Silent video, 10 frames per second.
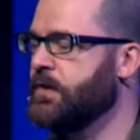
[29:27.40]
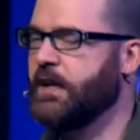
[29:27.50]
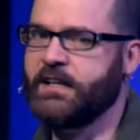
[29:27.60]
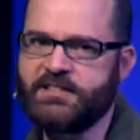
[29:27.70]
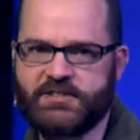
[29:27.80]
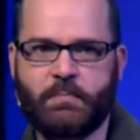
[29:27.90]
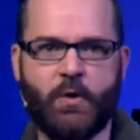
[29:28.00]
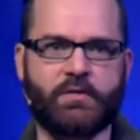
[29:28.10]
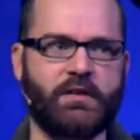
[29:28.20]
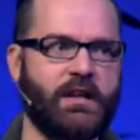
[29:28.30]
And he
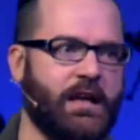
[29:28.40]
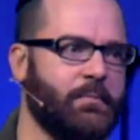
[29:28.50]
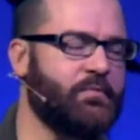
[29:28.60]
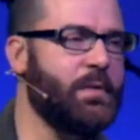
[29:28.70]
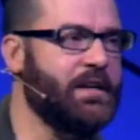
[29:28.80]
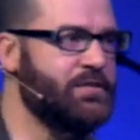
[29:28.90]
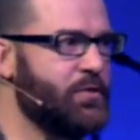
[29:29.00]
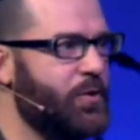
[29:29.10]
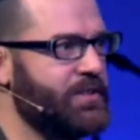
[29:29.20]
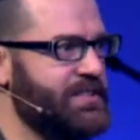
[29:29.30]
spoke the name of my two
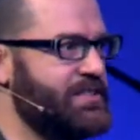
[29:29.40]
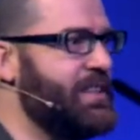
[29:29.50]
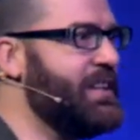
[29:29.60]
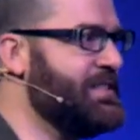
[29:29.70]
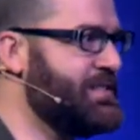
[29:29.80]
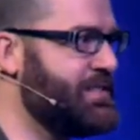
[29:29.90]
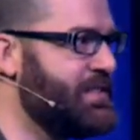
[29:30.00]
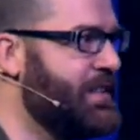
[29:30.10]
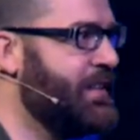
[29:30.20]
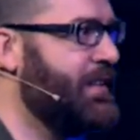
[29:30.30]
oldest sons
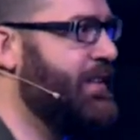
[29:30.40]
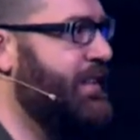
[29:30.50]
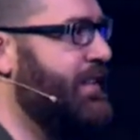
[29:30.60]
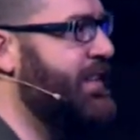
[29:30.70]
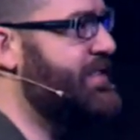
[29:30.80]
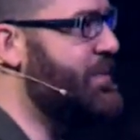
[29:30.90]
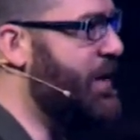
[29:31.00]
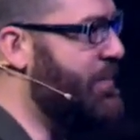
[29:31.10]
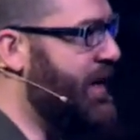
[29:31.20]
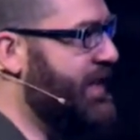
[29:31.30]
into my
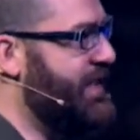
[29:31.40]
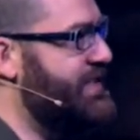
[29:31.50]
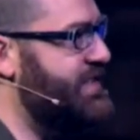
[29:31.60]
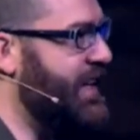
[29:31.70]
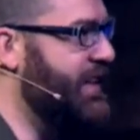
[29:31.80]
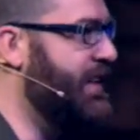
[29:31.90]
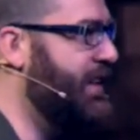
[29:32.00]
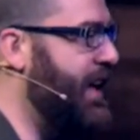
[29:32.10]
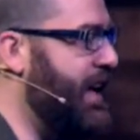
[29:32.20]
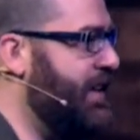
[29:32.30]
mind. He said,
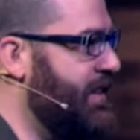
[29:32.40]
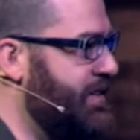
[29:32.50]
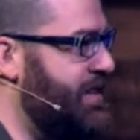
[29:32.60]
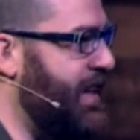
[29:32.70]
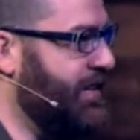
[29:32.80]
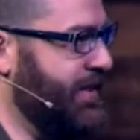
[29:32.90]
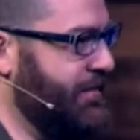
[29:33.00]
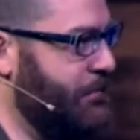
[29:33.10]
Cannon and Declan.